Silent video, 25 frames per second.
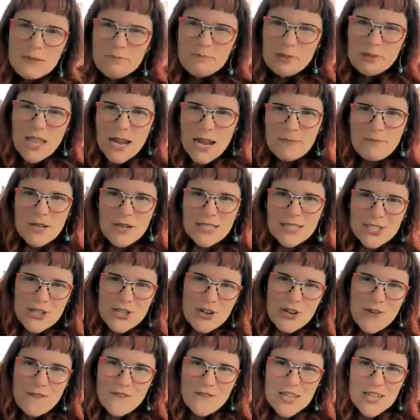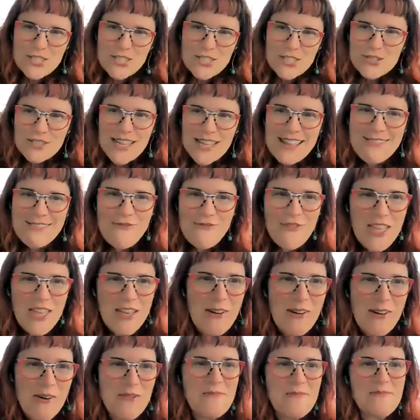blockbuster feature-length
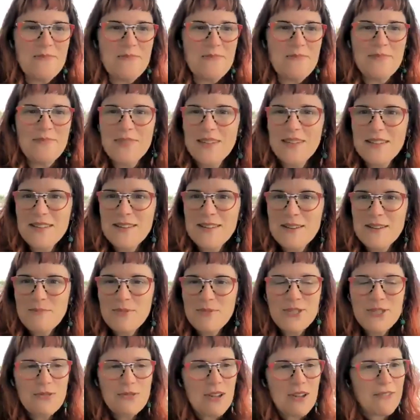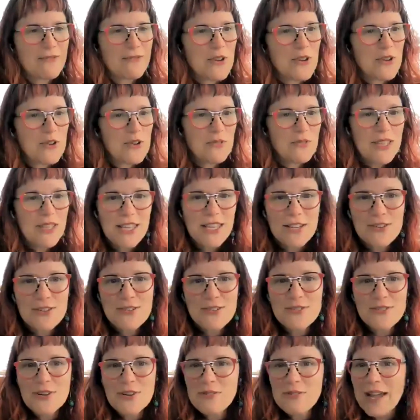film, but you have no
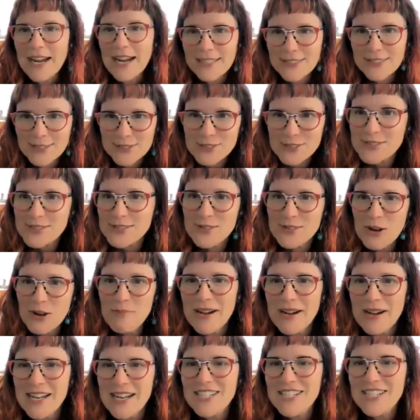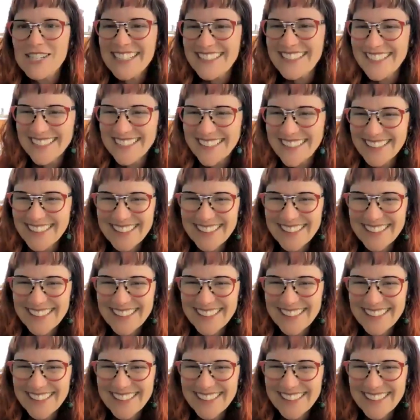gear, no actors, no budget.